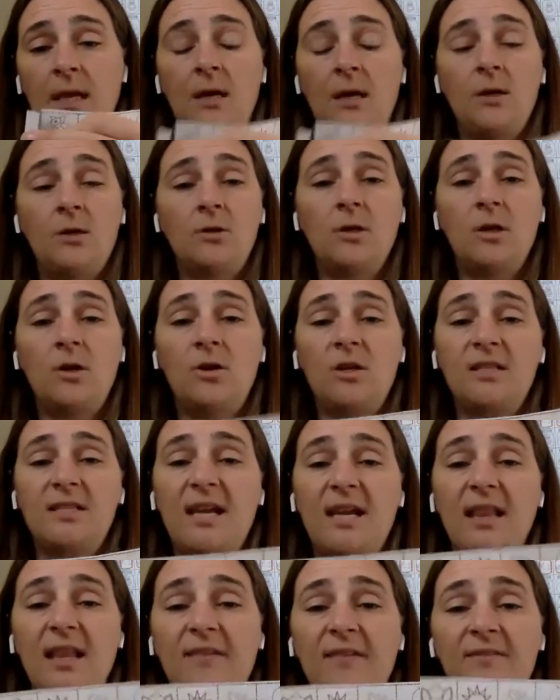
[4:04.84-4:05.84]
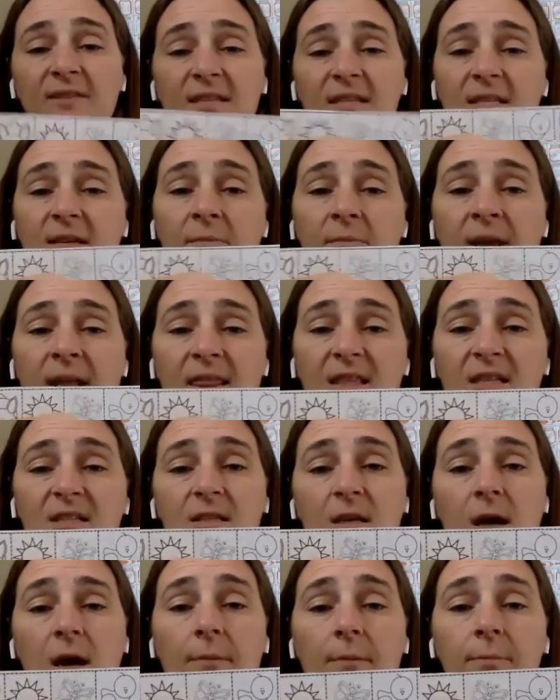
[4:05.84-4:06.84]
Now you'll notice I left some at the
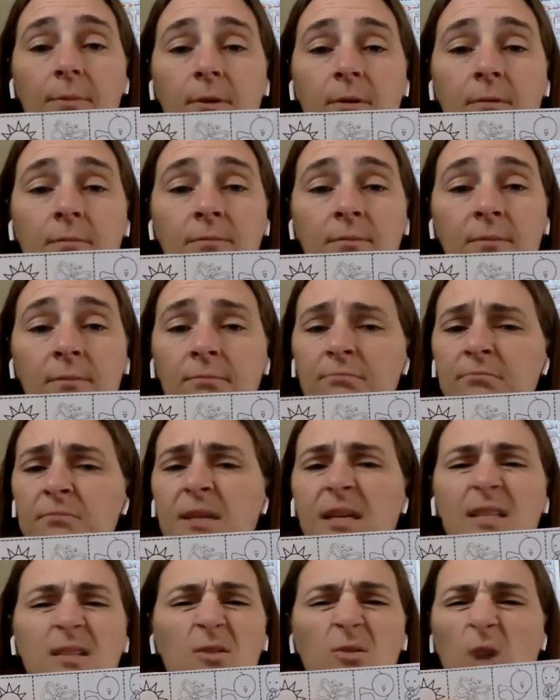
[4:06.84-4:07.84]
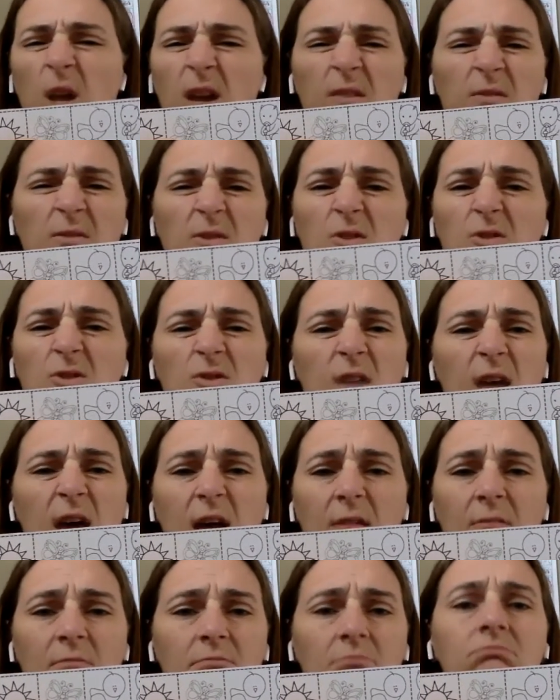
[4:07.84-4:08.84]
top. That's okay if you do
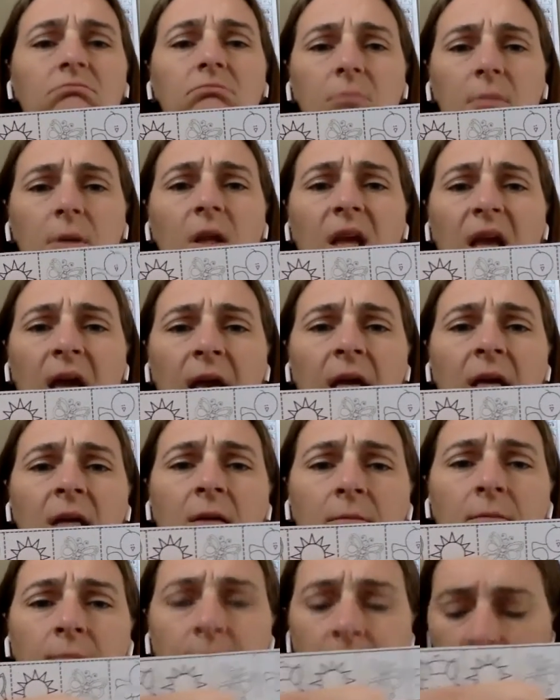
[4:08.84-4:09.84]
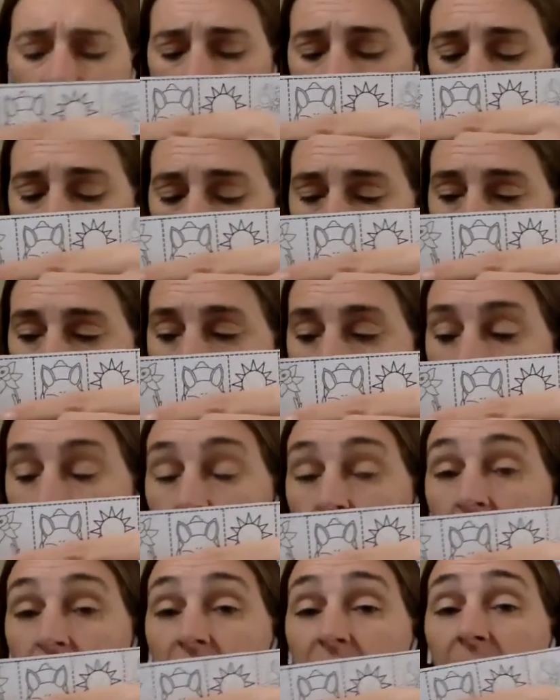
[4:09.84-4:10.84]
that, okay?
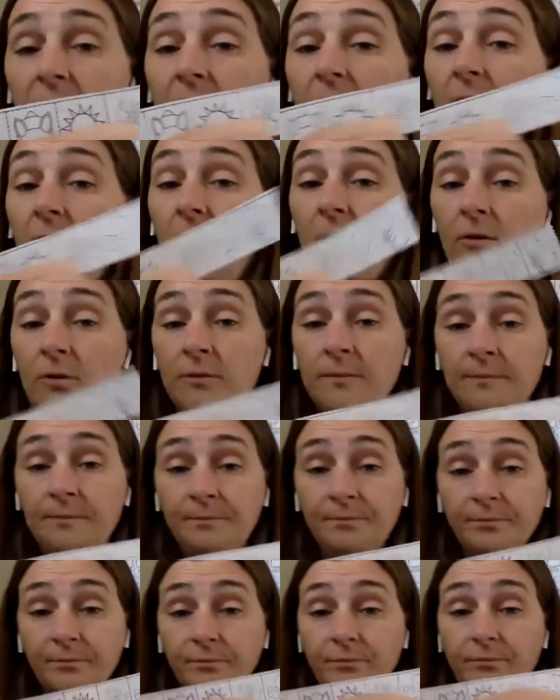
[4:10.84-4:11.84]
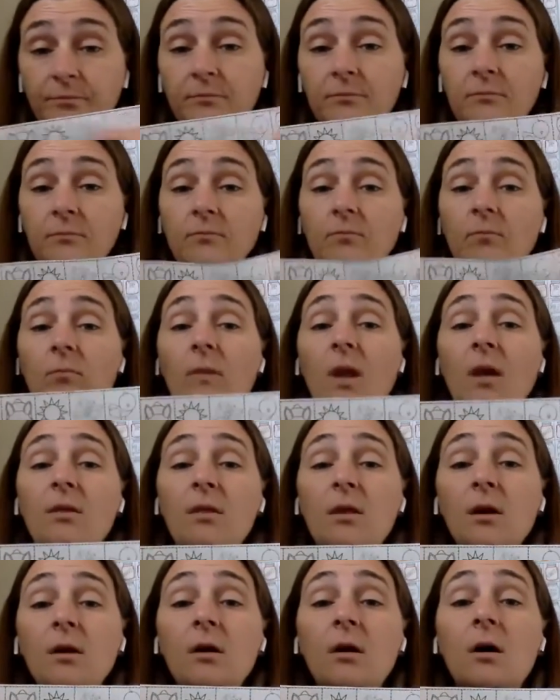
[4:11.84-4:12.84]
Now,
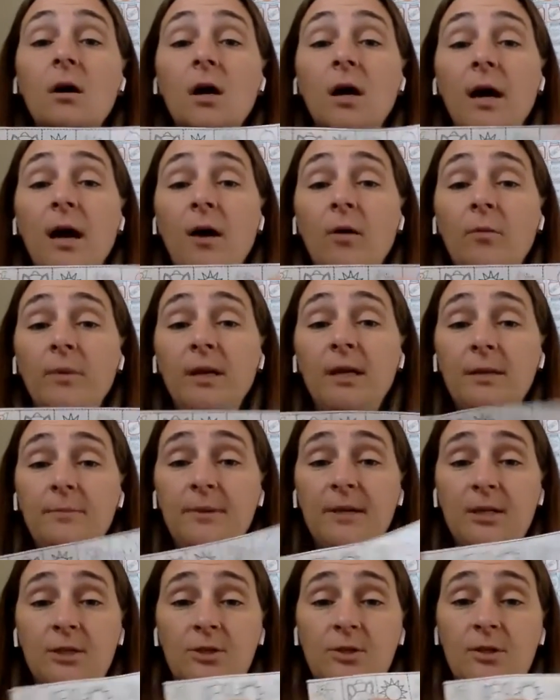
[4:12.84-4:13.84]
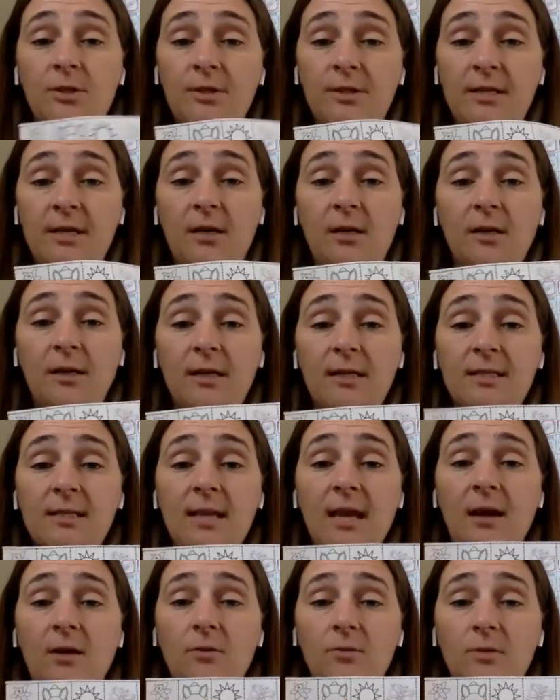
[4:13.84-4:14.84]
there are how many pictures here? Let's
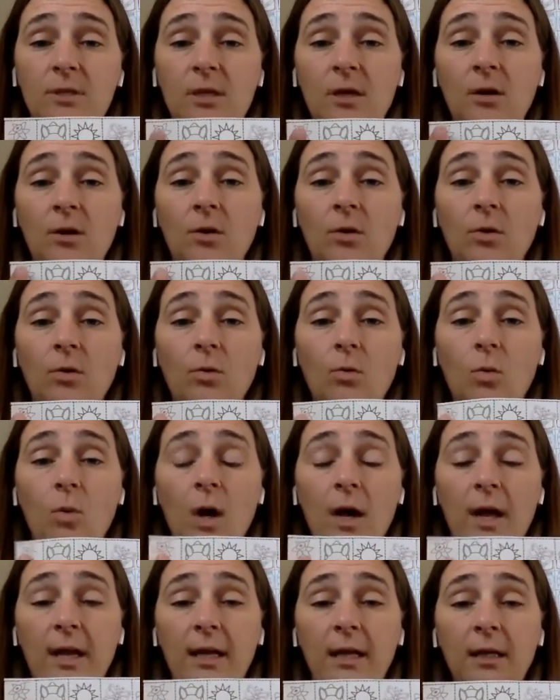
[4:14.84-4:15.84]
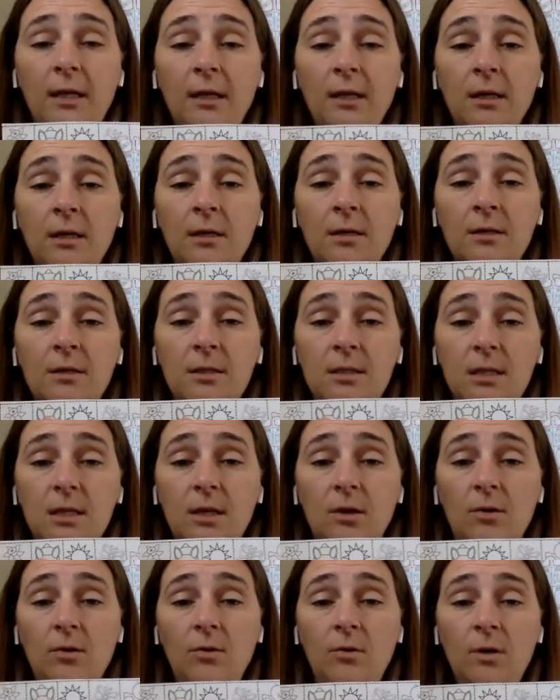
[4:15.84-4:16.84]
count. 1,
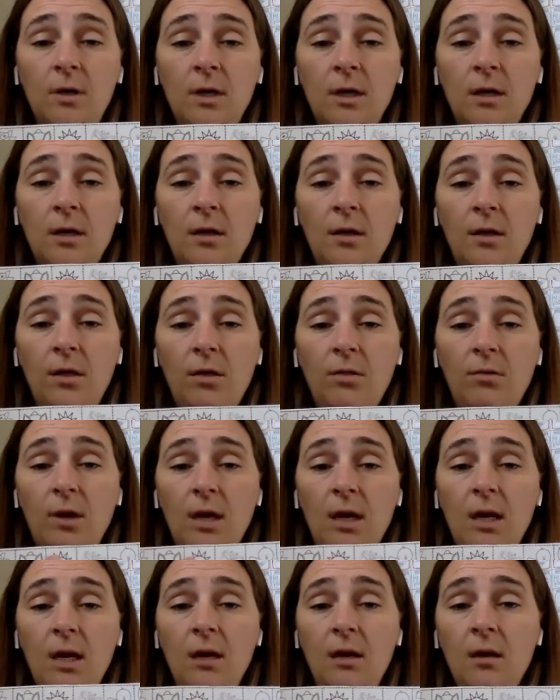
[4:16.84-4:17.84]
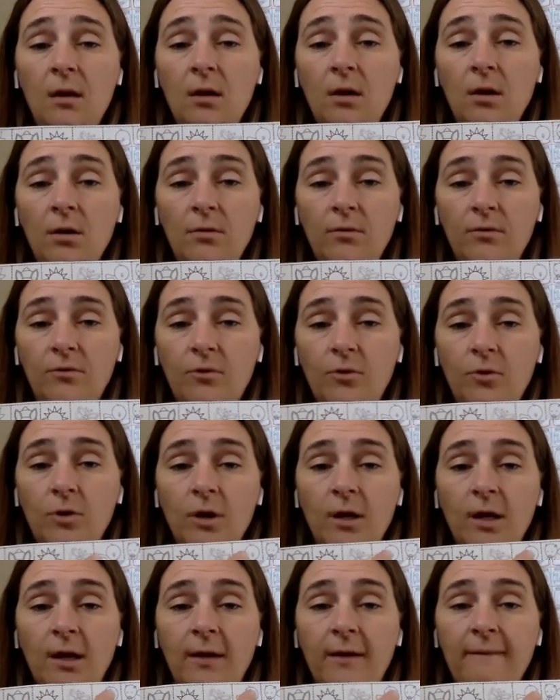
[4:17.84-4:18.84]
2, 3,
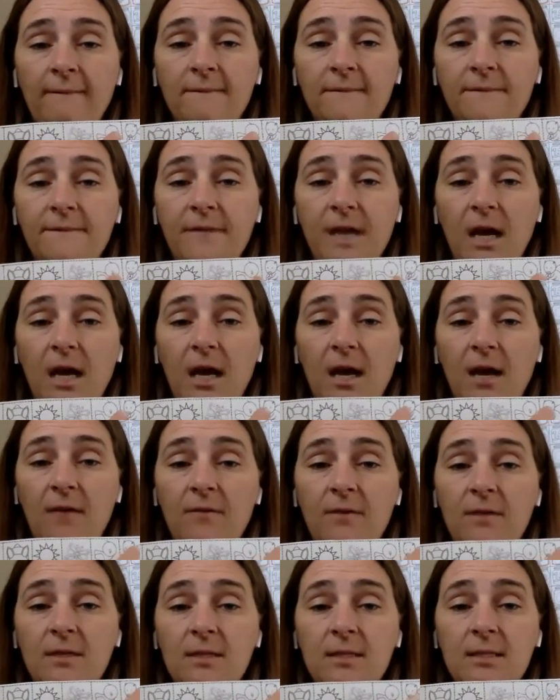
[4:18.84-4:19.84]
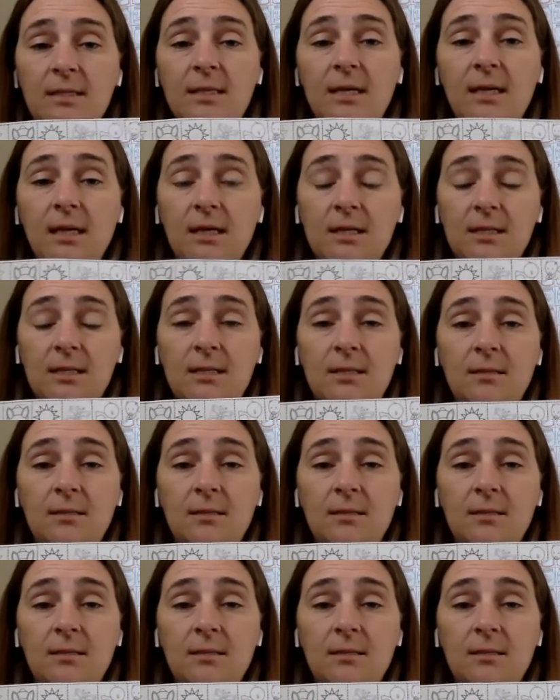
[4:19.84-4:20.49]
4, 5, 6,